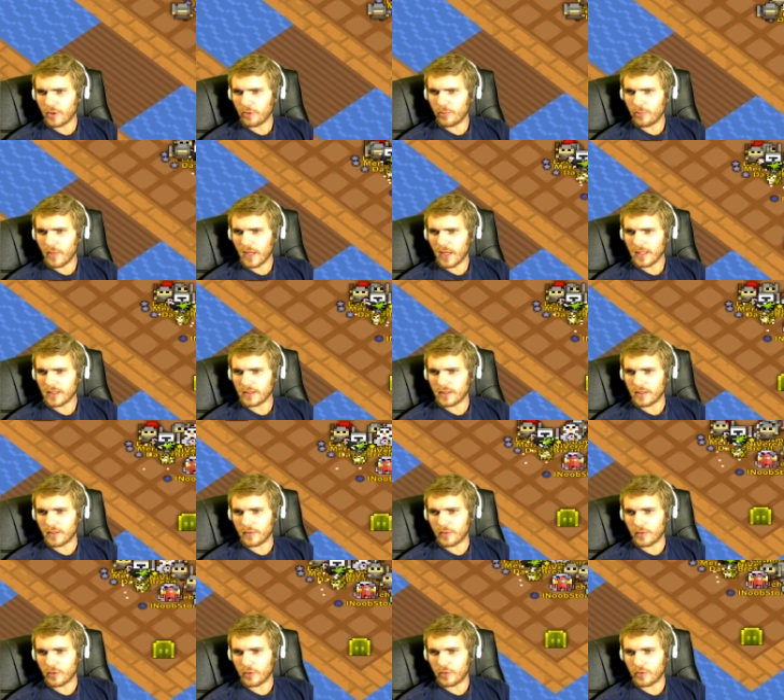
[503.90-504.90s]
how do you buy
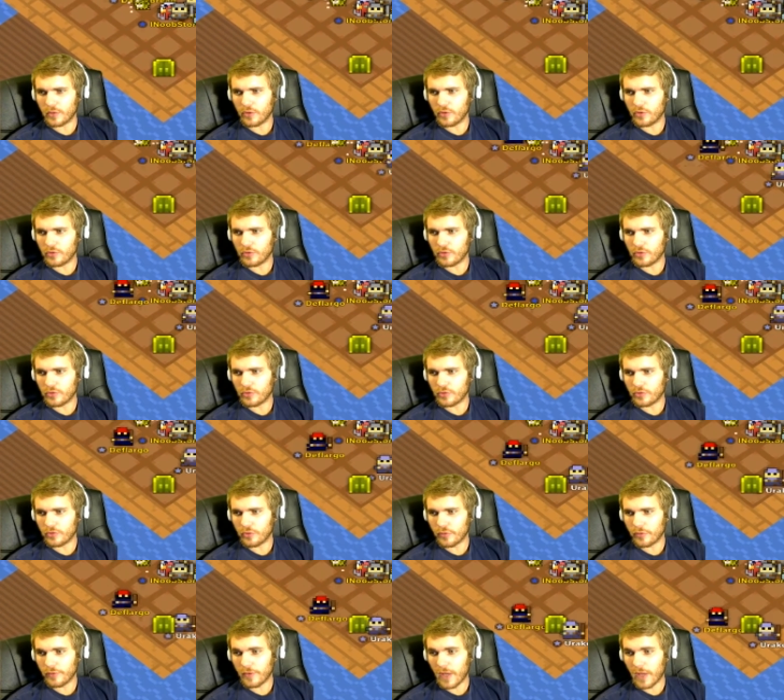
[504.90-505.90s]
stuff? Do you use
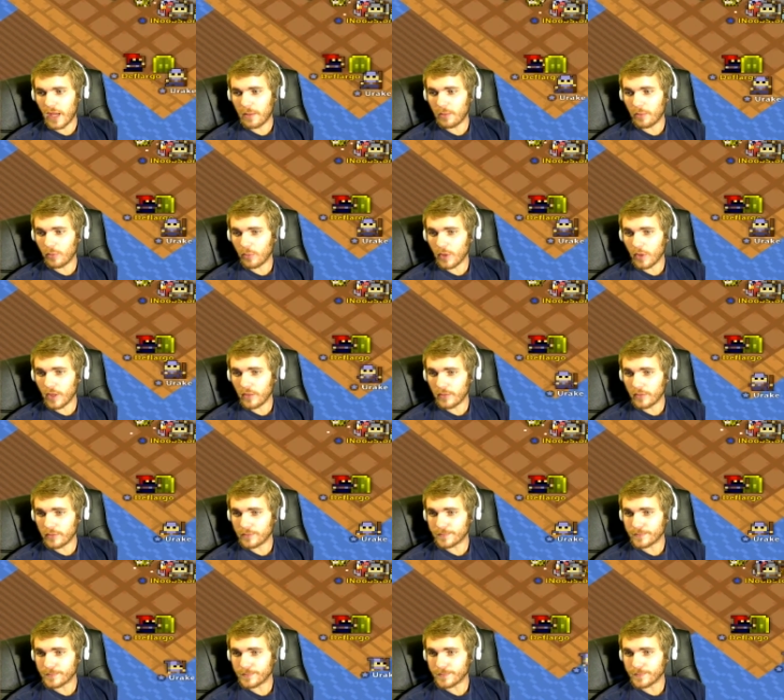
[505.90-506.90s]
your, your fame or
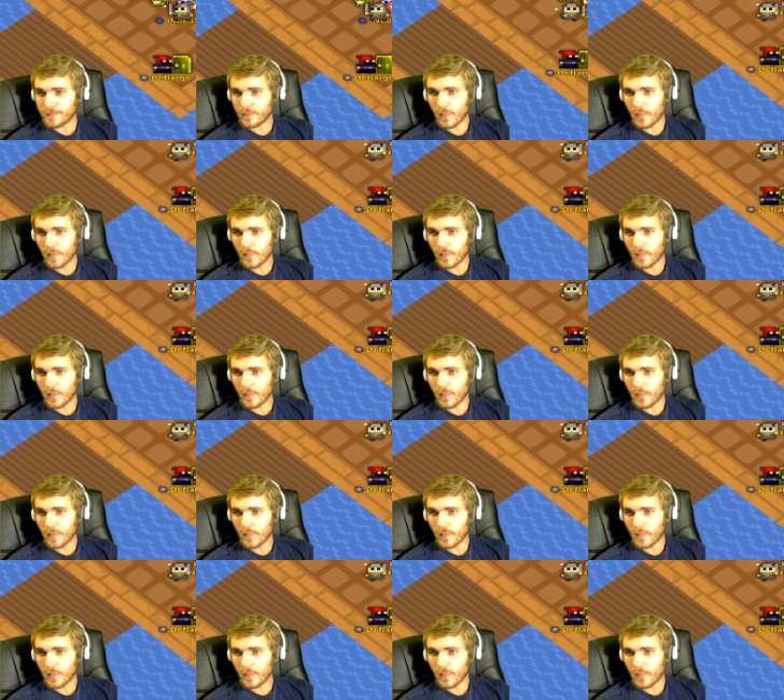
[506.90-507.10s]
whatever?